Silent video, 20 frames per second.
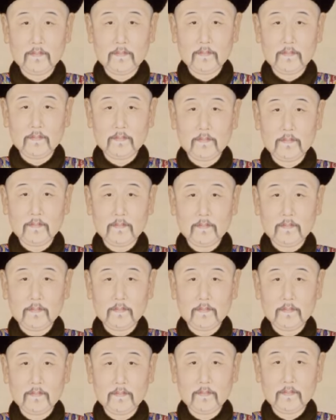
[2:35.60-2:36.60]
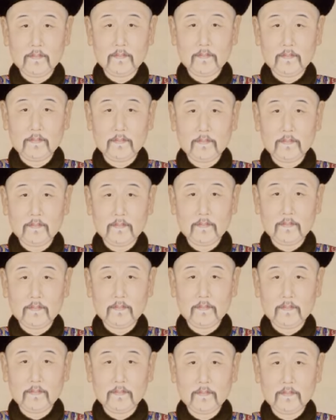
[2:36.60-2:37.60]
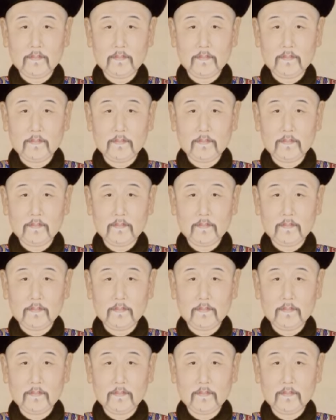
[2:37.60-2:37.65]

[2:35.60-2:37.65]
Nobody speaks.